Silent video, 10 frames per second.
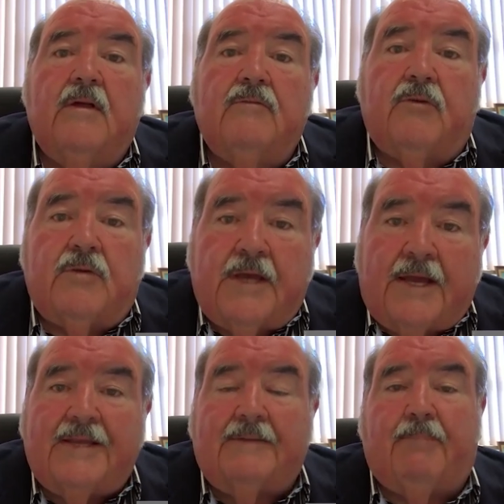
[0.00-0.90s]
to
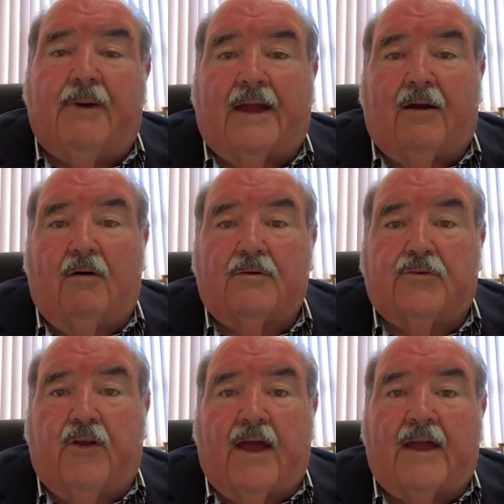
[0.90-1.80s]
get it back on
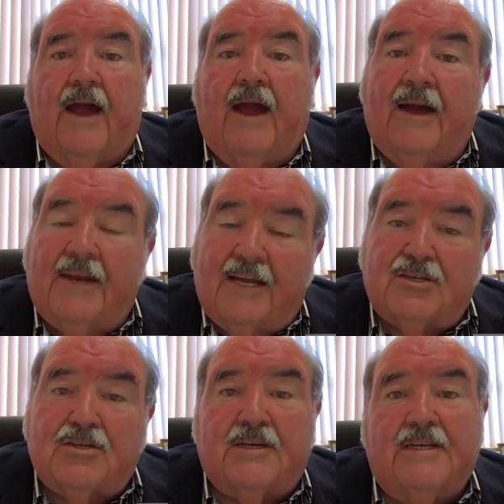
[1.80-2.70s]
track and
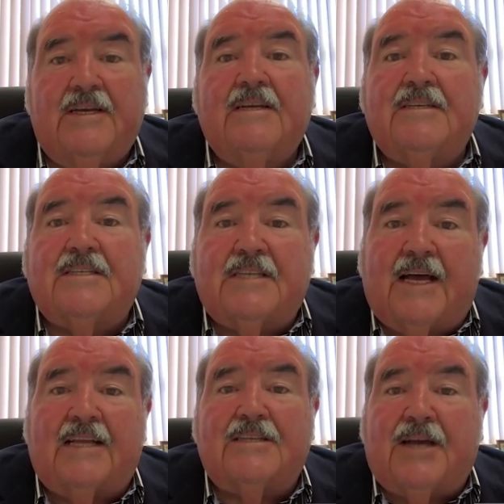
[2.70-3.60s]
actually
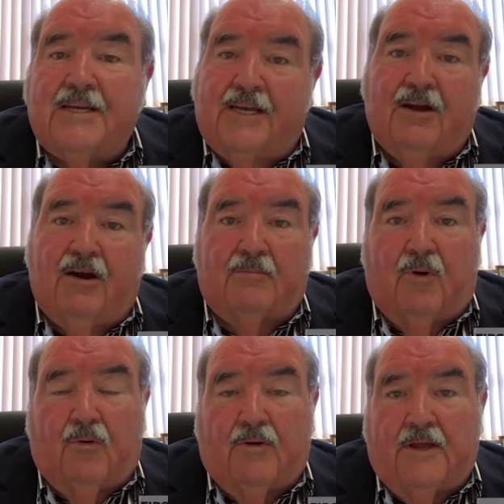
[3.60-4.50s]
start taking on
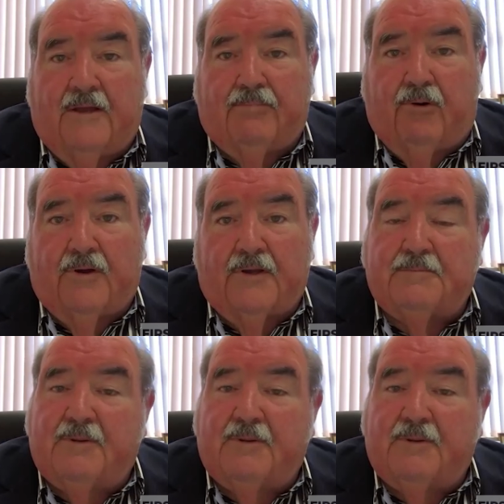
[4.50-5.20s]
more employees,